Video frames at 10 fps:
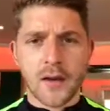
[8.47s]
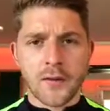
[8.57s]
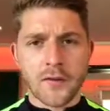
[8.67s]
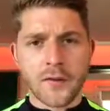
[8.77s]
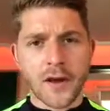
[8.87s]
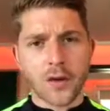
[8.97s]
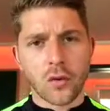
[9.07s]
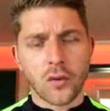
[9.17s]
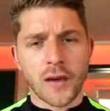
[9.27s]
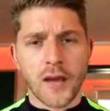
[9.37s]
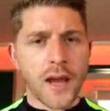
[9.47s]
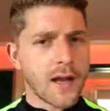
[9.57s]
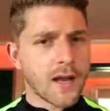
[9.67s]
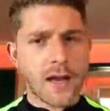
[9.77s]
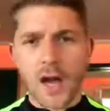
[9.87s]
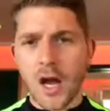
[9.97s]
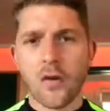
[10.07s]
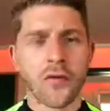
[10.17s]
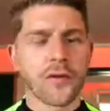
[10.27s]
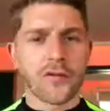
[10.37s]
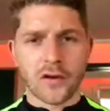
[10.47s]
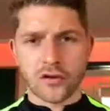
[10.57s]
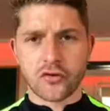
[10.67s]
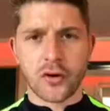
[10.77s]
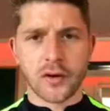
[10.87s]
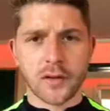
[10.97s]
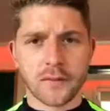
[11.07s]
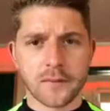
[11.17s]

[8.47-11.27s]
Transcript: fail in any health and fitness journey?